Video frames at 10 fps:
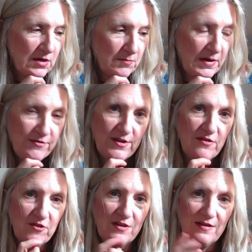my
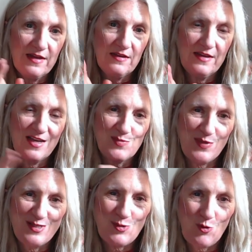favorite lately has
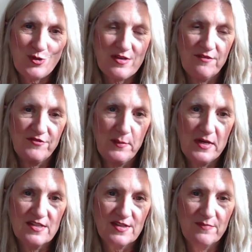been this course on
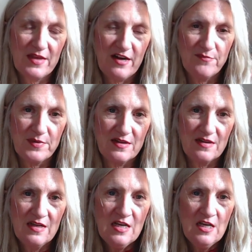feminism that I've
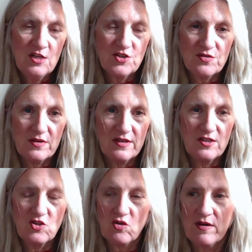been just really
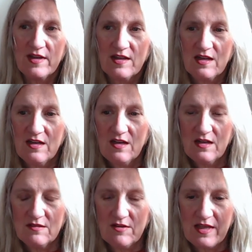enjoying
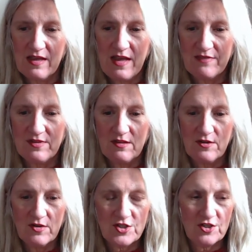uh, looking at the
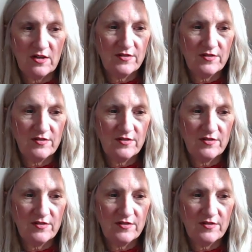literature.